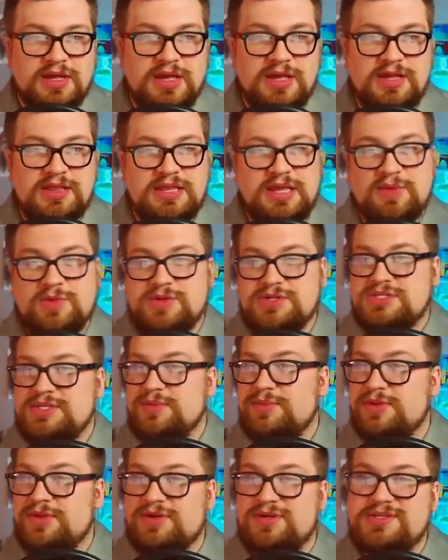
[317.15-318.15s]
They were
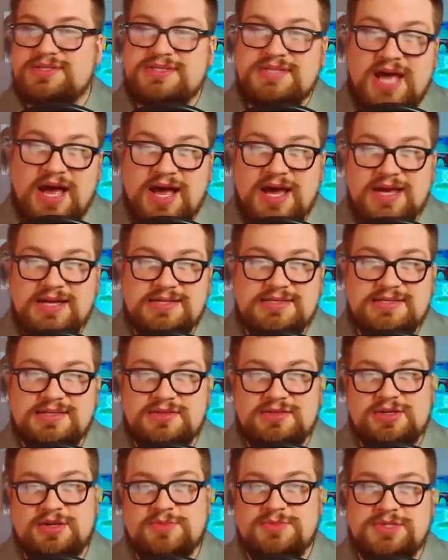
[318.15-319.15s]
similar in size. In
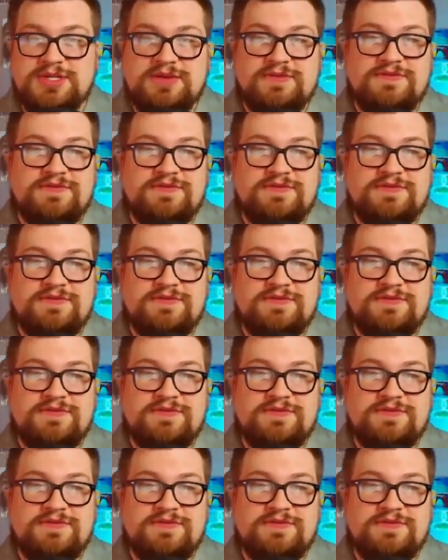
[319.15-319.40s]
terms of